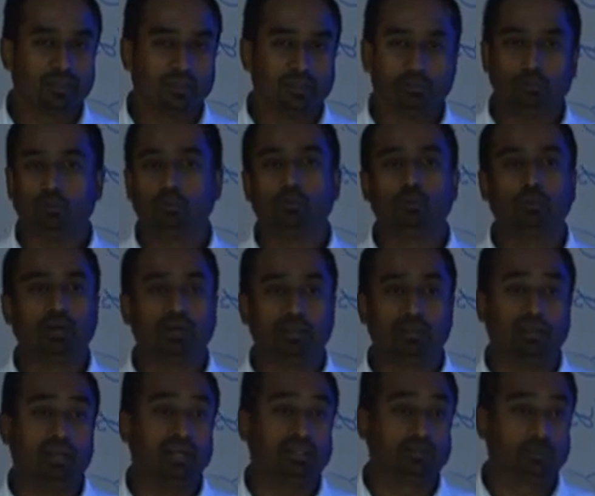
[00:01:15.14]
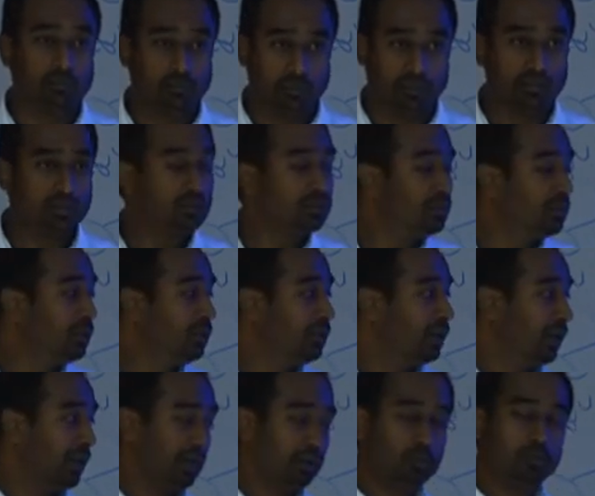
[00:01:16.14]
I don't know why it has to be.
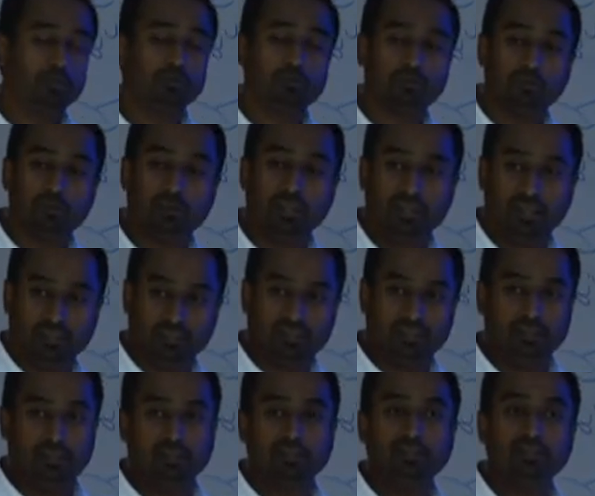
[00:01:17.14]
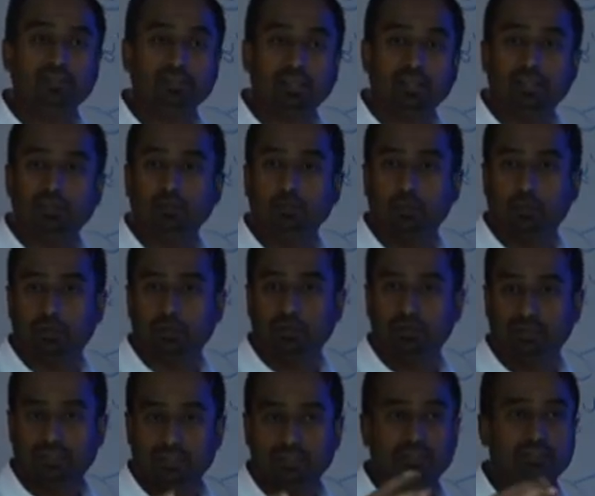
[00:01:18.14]
I prefer the engineering scale where
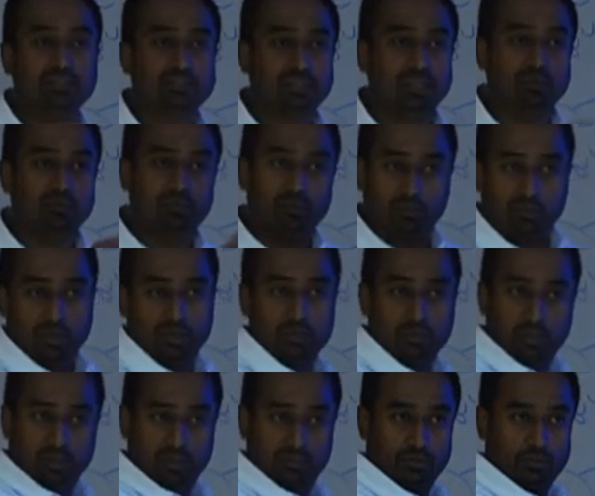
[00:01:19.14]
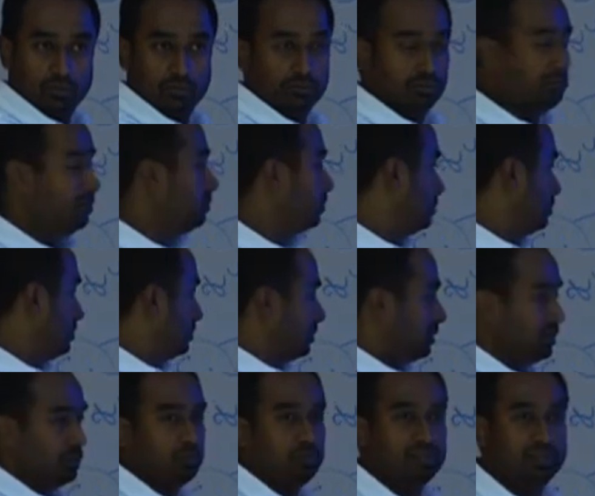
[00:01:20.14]
decisions can be made based on
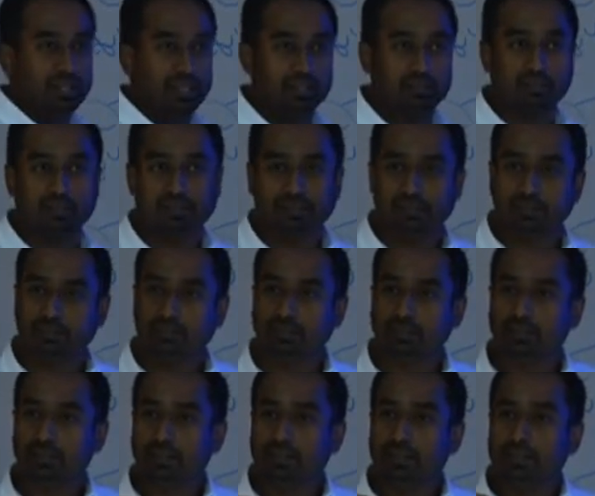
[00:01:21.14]
simple calculations.